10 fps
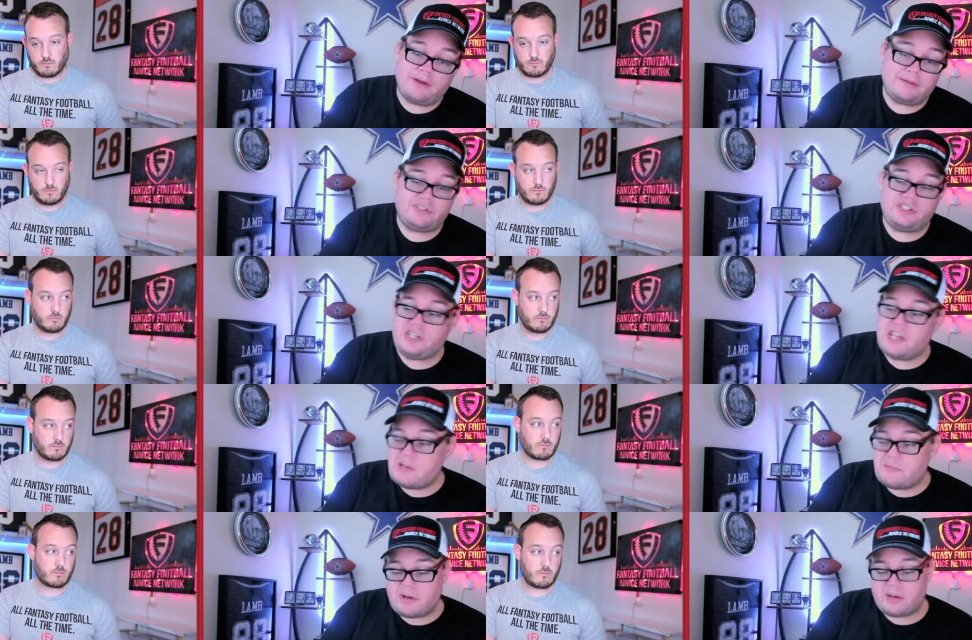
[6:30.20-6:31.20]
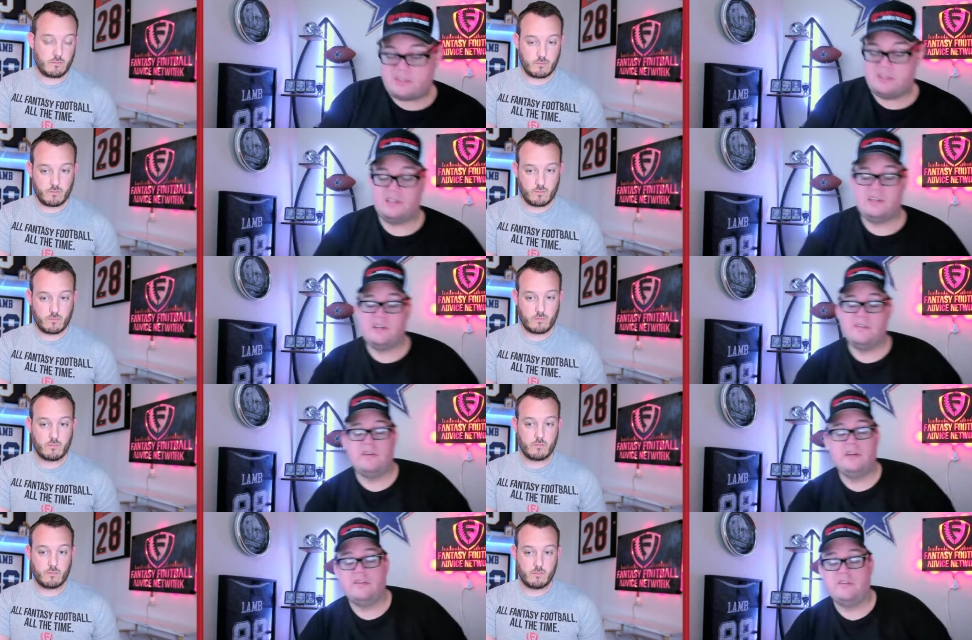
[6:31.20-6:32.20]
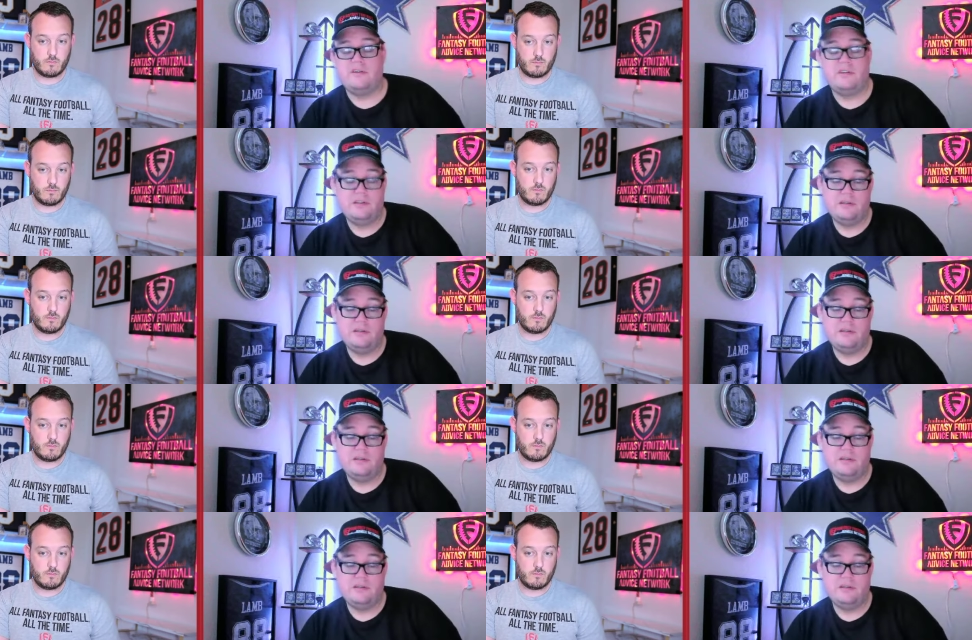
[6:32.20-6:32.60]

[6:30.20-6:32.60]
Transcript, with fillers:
Speaker 1: getting cheap, tossed on the end of another